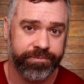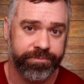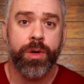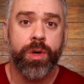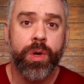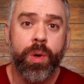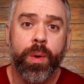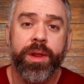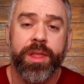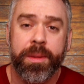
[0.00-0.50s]

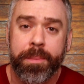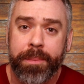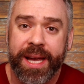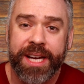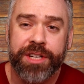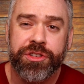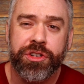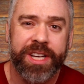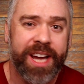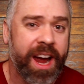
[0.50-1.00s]
Who are the
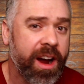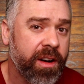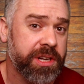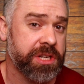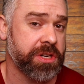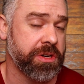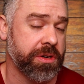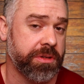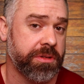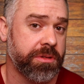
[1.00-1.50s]
major
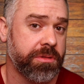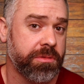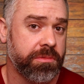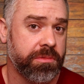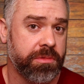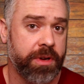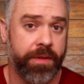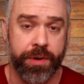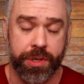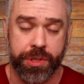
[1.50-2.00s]
characters
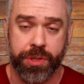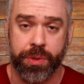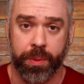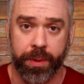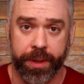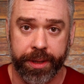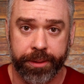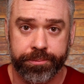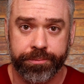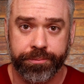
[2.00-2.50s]
of your
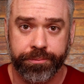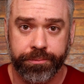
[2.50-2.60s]
story?